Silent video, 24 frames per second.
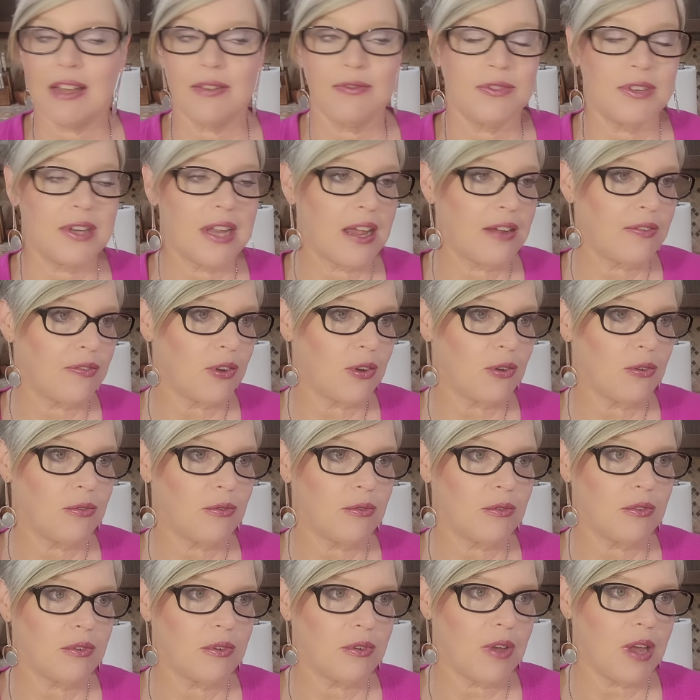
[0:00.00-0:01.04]
I've
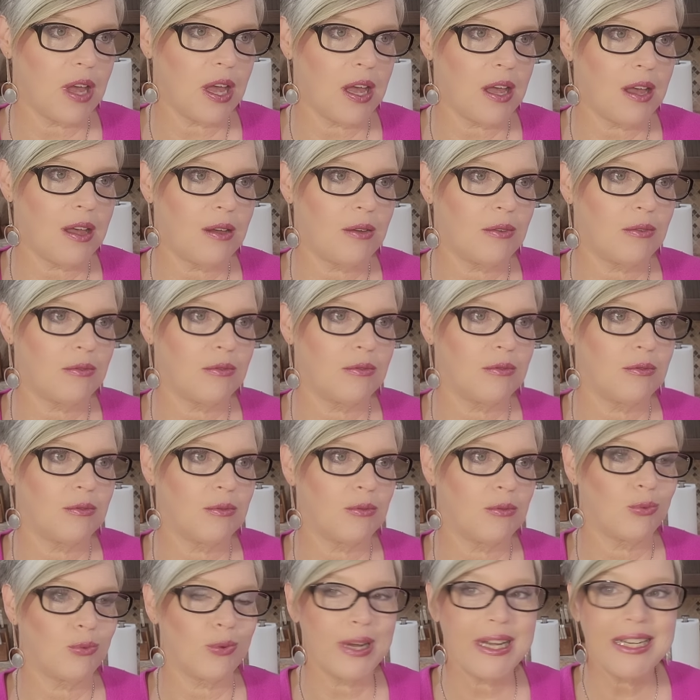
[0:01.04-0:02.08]
never uh,
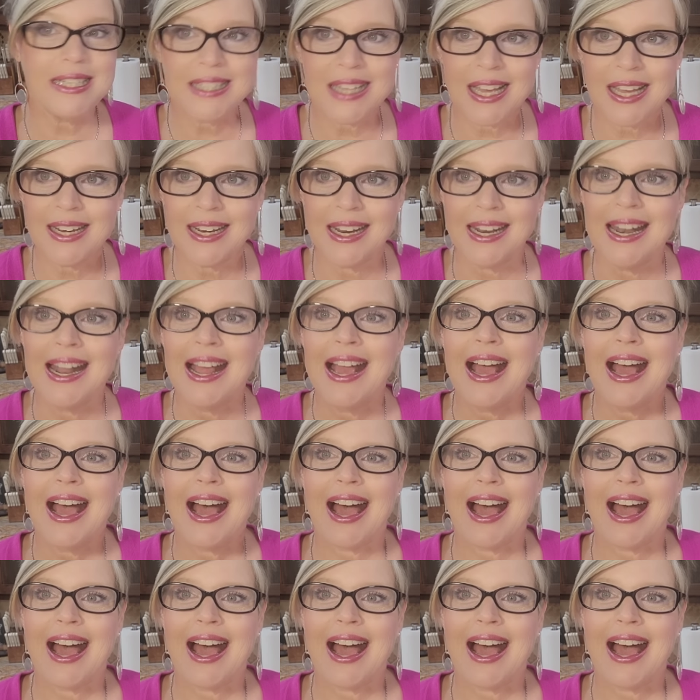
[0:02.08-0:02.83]
redone it.